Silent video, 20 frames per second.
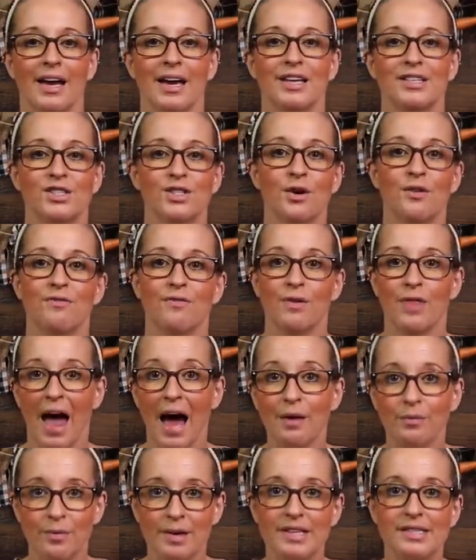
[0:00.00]
And so for
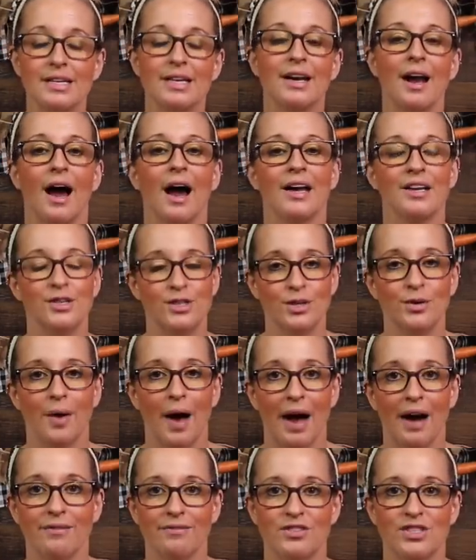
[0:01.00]
that reason, I do
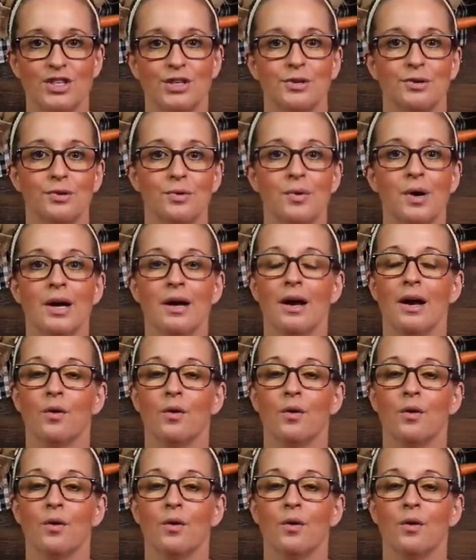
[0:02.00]
have two